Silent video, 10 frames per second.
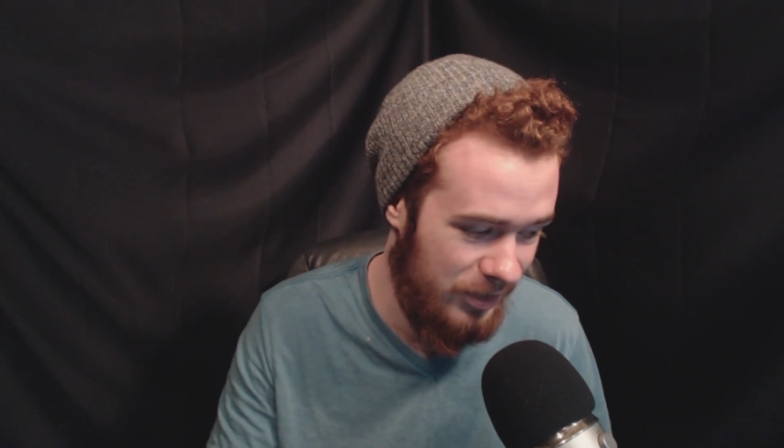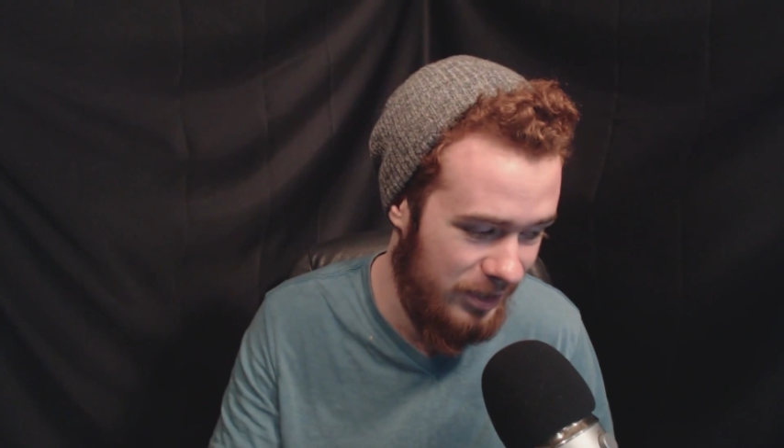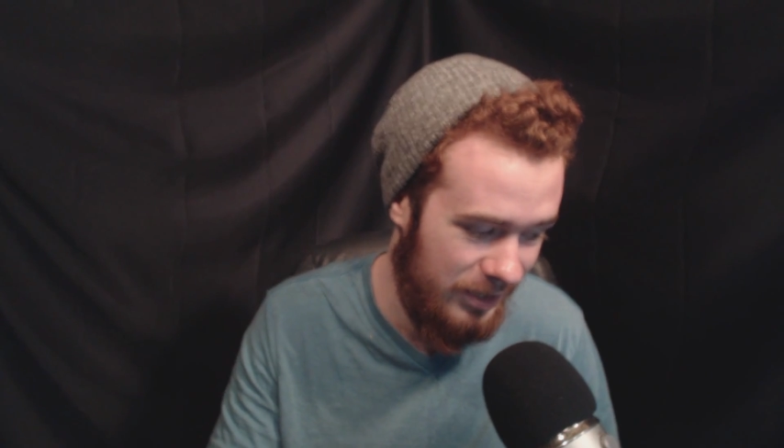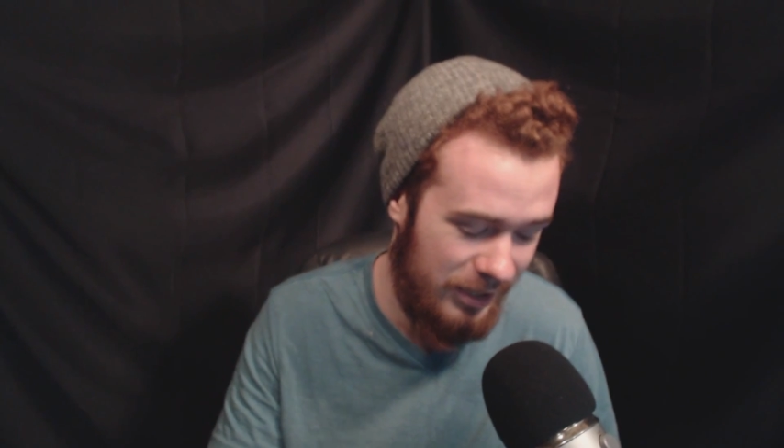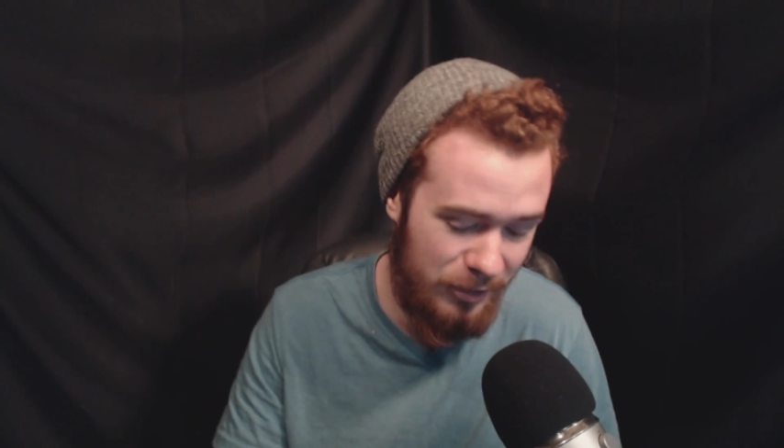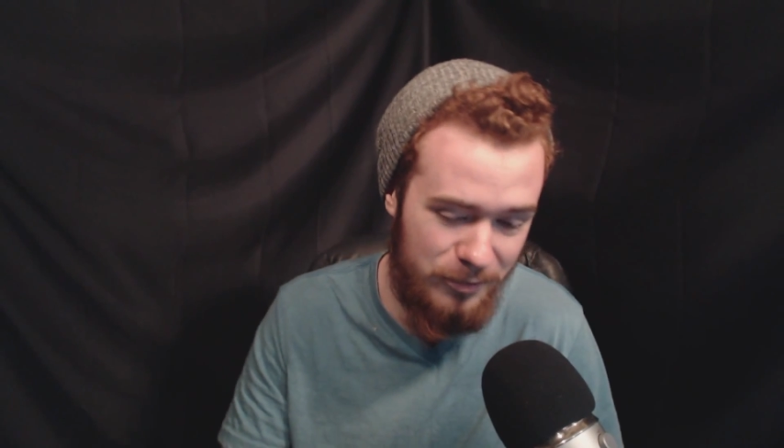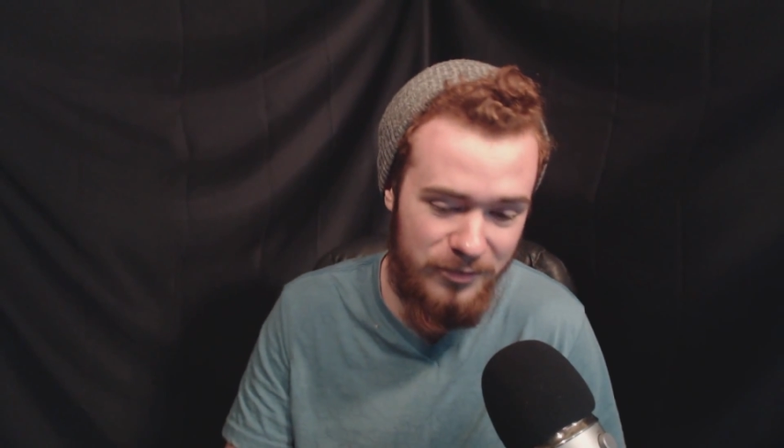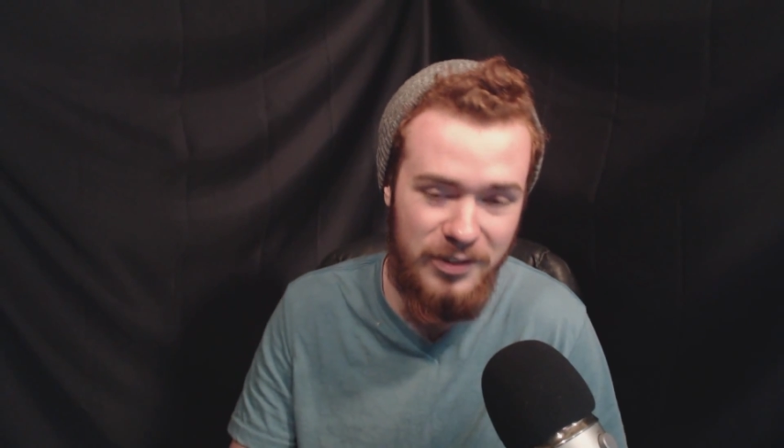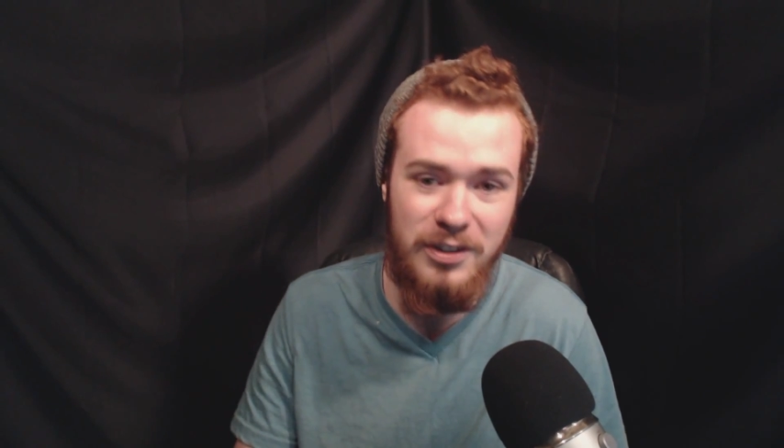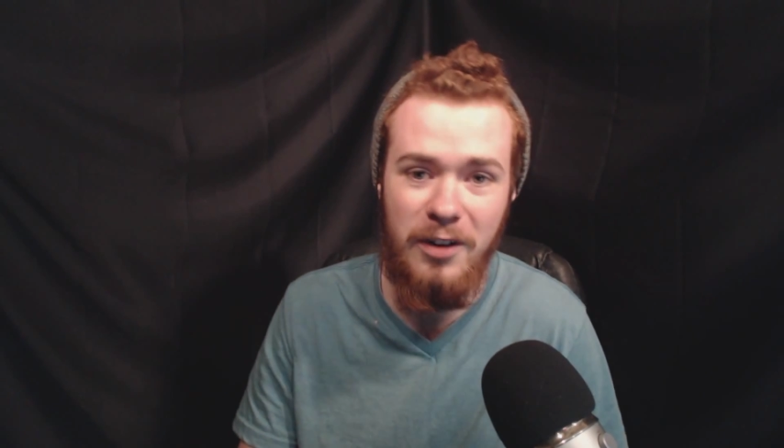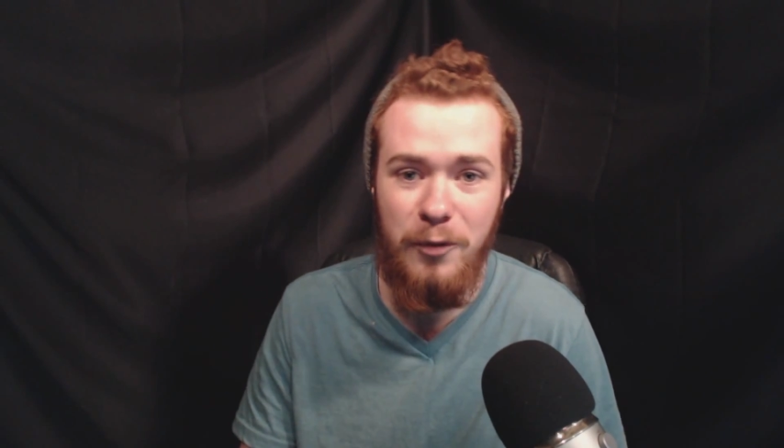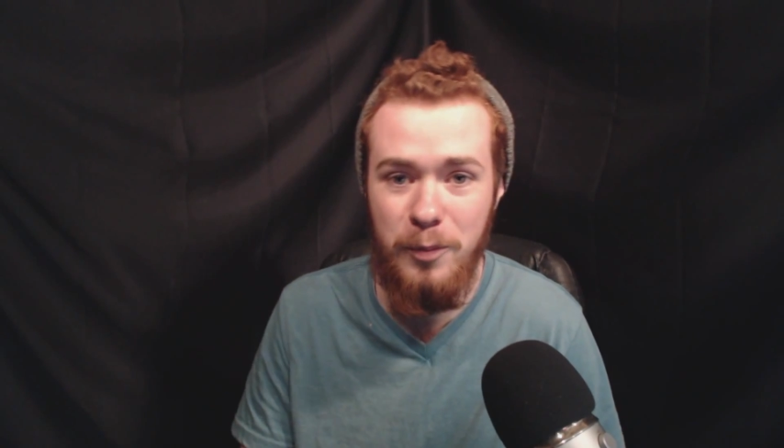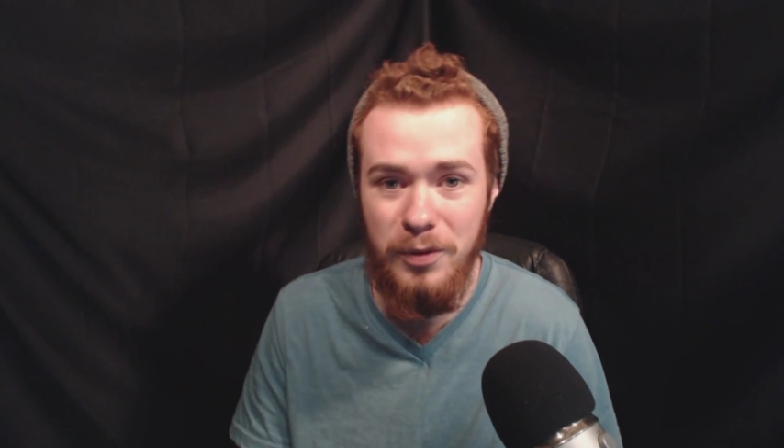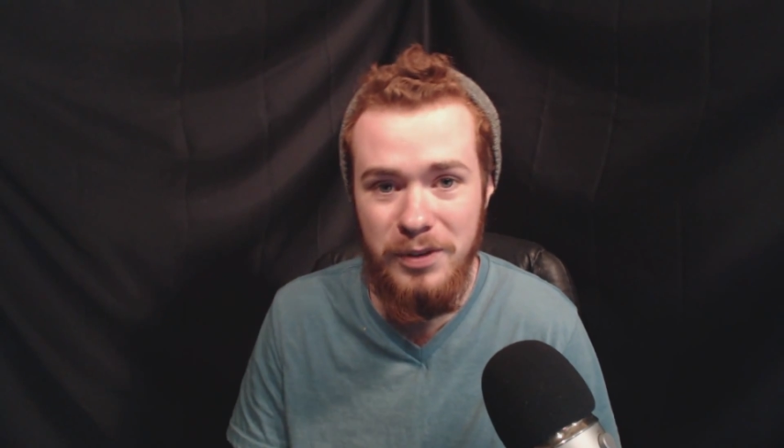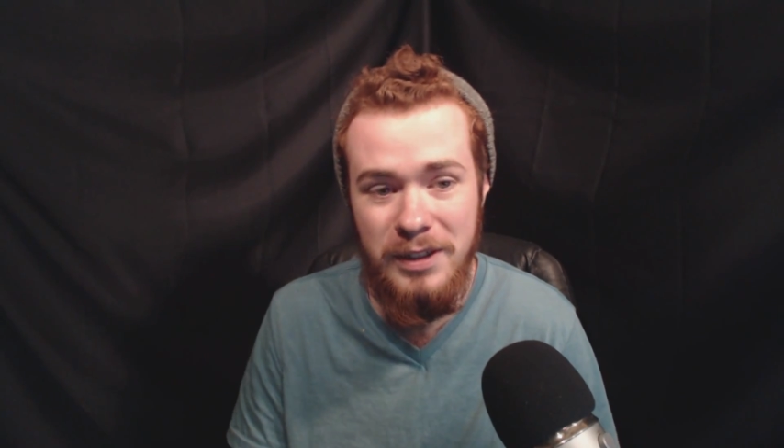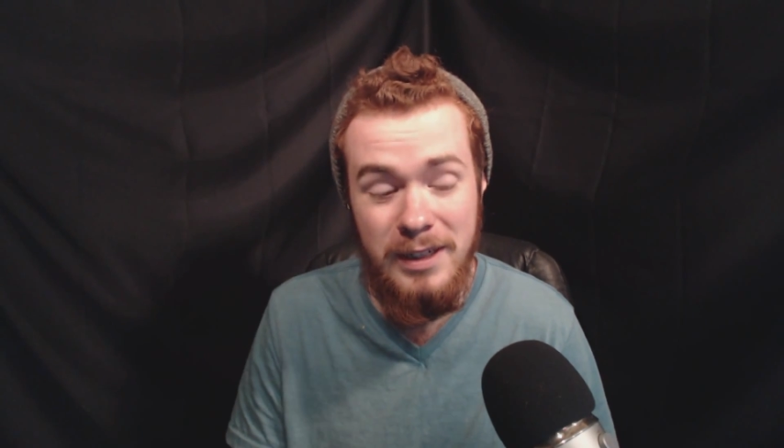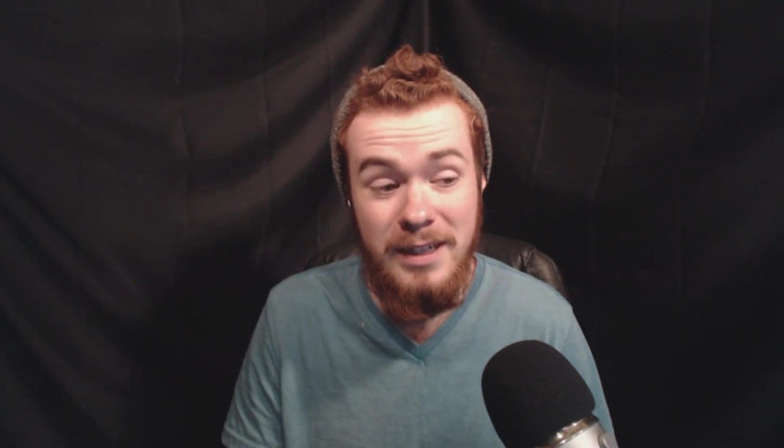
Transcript: and I don't feel comfortable